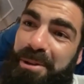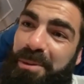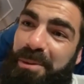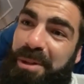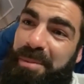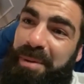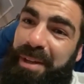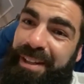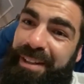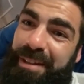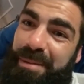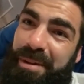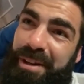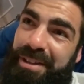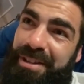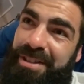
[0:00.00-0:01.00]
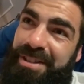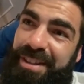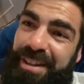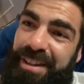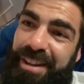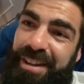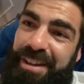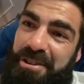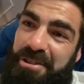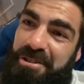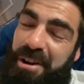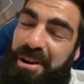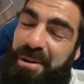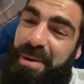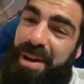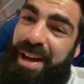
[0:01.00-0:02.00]
It would have been, to be honest.
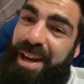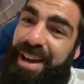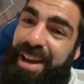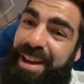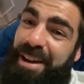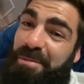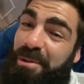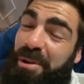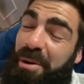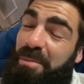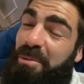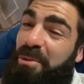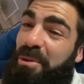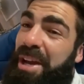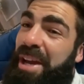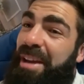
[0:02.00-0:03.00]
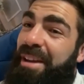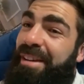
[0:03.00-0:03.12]
So I'm quite